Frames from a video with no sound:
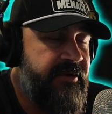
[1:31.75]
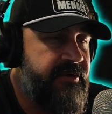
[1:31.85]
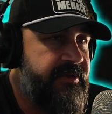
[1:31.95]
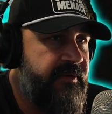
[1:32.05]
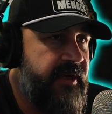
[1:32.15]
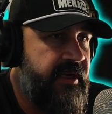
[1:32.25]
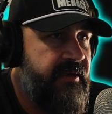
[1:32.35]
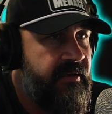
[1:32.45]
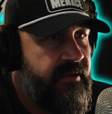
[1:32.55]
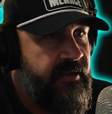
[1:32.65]
your
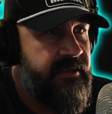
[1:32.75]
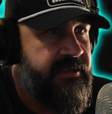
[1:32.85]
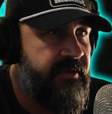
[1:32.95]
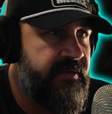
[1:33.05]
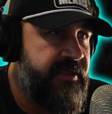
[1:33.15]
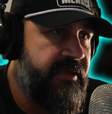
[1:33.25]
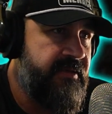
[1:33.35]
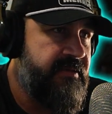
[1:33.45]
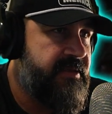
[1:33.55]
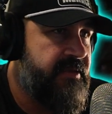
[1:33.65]
screen, you tilt
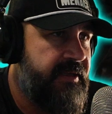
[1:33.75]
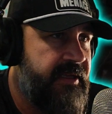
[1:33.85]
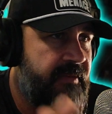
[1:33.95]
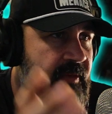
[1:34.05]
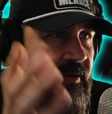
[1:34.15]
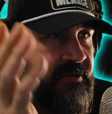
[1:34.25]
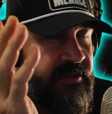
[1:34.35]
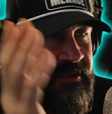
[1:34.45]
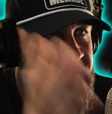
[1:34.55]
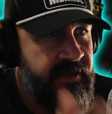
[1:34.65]
it so that the
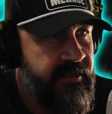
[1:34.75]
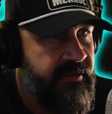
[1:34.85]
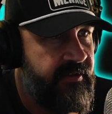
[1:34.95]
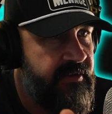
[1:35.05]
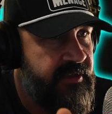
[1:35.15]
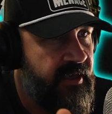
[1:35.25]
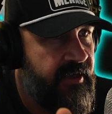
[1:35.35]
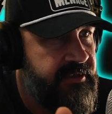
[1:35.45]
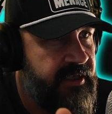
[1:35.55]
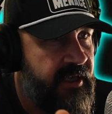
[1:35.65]
emulsion is making good
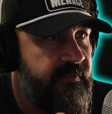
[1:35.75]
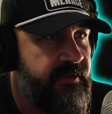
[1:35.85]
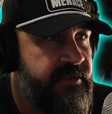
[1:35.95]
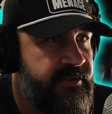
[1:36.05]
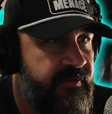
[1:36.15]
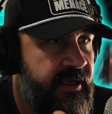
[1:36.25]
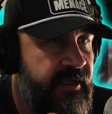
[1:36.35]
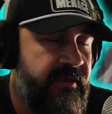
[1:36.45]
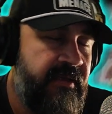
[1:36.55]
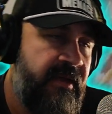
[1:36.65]
contact with the
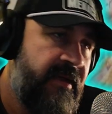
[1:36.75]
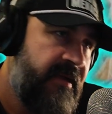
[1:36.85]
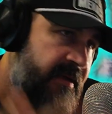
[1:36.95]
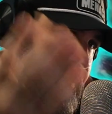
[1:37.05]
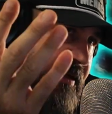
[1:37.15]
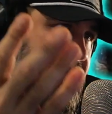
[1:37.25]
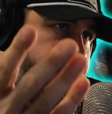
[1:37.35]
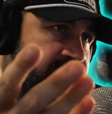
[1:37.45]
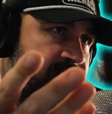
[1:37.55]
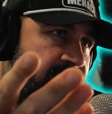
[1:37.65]
screen, and you
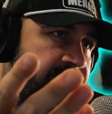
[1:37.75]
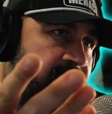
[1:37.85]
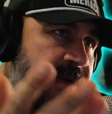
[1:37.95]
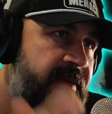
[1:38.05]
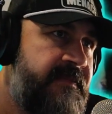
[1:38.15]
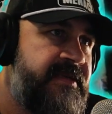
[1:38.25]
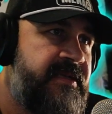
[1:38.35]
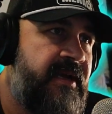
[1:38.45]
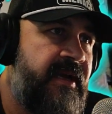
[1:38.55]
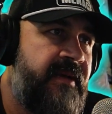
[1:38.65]
scrape right up the
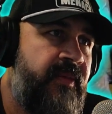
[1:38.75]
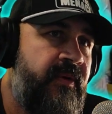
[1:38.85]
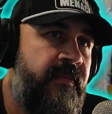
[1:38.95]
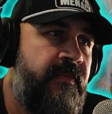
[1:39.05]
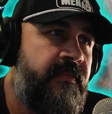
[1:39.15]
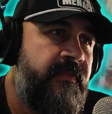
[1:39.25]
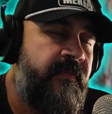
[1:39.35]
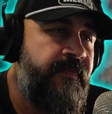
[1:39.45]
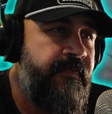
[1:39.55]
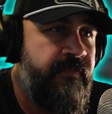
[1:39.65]
side. Boom.
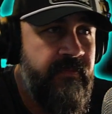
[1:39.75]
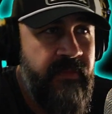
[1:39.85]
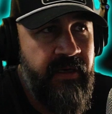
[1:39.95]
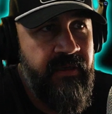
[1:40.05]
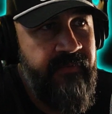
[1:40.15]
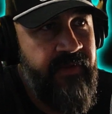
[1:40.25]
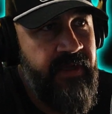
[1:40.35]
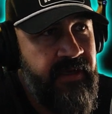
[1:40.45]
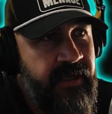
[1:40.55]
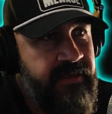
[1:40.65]
That'll you
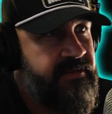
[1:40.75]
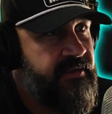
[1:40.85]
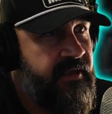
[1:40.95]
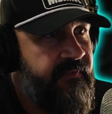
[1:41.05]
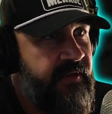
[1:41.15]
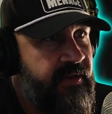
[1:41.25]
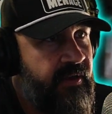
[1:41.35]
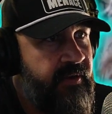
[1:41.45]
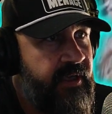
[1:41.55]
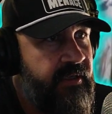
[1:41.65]
a nice even
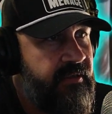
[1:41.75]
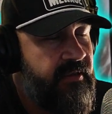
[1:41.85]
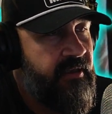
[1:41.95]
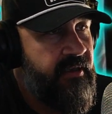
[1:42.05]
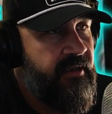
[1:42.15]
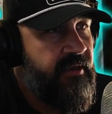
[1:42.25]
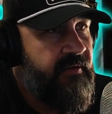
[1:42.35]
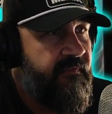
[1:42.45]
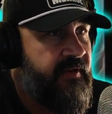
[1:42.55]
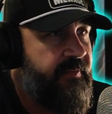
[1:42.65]
coating.
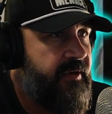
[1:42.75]
Flip it